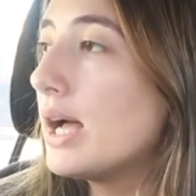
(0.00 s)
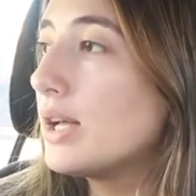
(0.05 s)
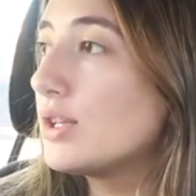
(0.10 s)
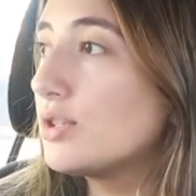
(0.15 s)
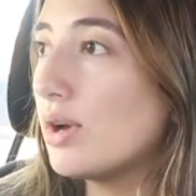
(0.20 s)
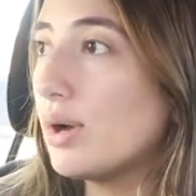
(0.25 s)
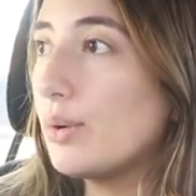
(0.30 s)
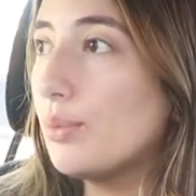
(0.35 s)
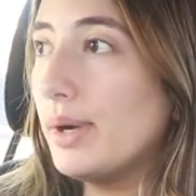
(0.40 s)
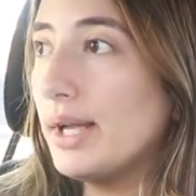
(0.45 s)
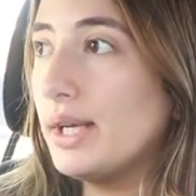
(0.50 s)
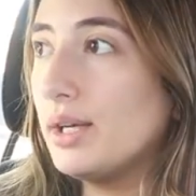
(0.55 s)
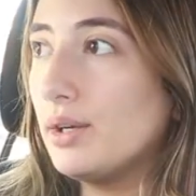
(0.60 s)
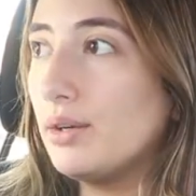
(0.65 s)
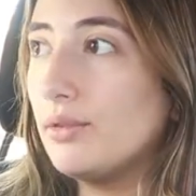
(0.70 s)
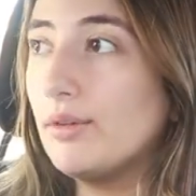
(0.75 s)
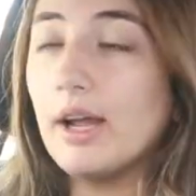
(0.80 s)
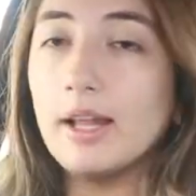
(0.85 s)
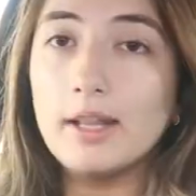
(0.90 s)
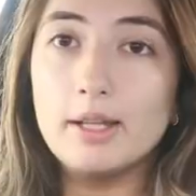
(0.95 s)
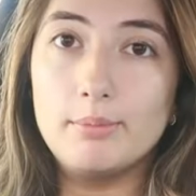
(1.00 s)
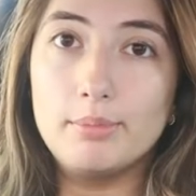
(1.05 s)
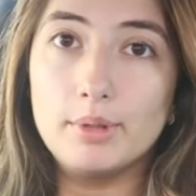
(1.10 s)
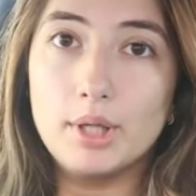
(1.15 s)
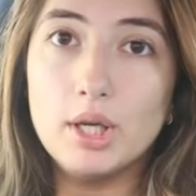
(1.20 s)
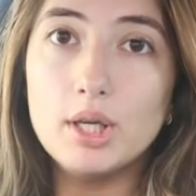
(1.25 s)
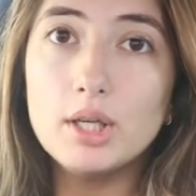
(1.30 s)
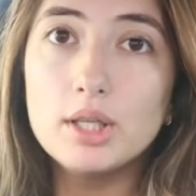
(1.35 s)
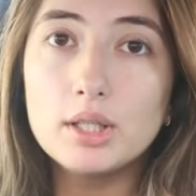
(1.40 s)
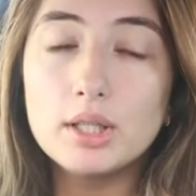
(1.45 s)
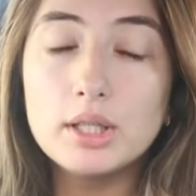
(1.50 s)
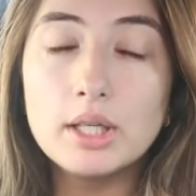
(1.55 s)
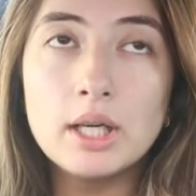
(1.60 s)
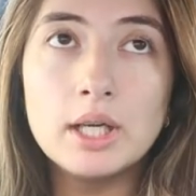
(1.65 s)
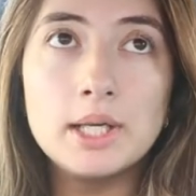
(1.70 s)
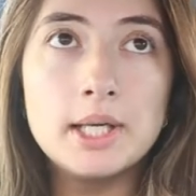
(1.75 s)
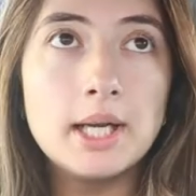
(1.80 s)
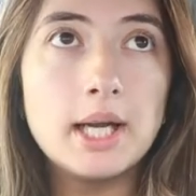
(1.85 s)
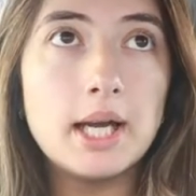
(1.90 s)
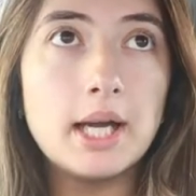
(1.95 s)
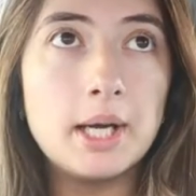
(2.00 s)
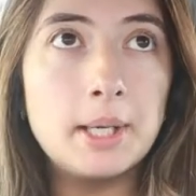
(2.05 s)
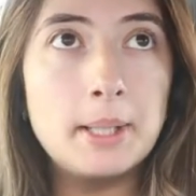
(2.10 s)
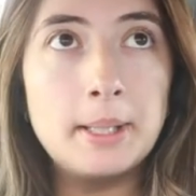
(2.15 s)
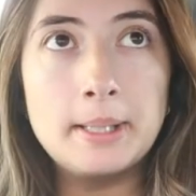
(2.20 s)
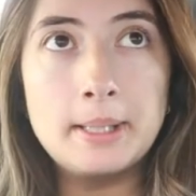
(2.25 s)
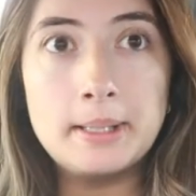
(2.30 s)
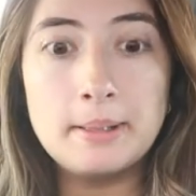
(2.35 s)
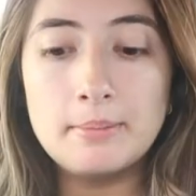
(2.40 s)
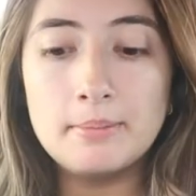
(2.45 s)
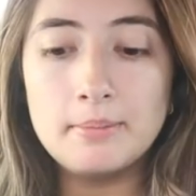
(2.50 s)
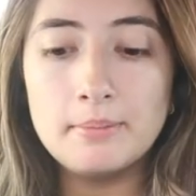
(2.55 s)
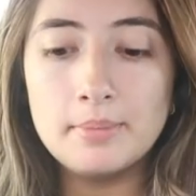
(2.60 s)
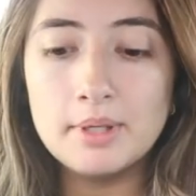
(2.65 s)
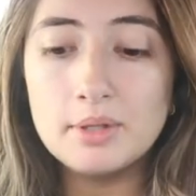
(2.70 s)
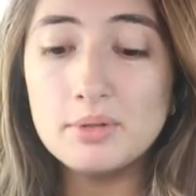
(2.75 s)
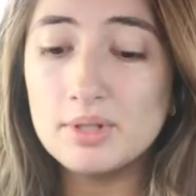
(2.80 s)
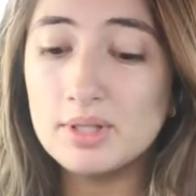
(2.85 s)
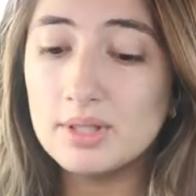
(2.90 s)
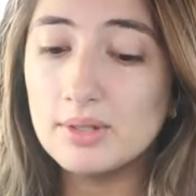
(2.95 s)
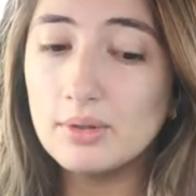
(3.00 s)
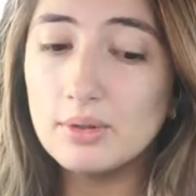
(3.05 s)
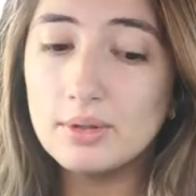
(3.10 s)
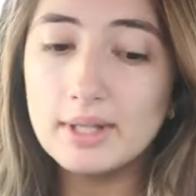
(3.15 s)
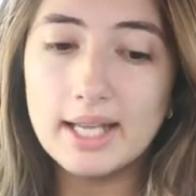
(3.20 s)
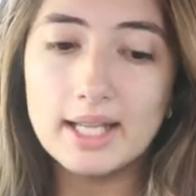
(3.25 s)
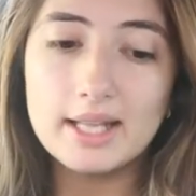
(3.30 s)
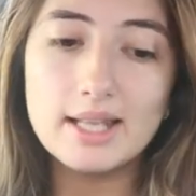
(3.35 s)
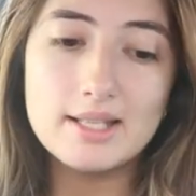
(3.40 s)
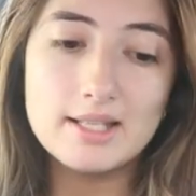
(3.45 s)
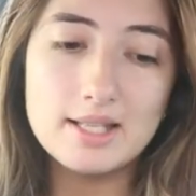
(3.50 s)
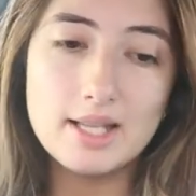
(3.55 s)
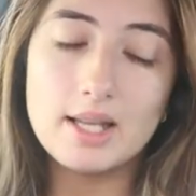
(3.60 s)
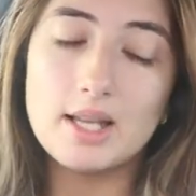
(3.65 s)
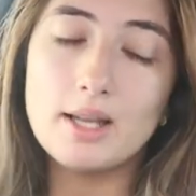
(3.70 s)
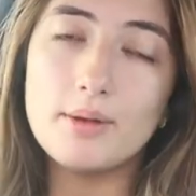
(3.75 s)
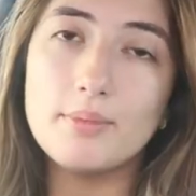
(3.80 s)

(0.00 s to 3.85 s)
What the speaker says: so I went around the block, but it was still like this.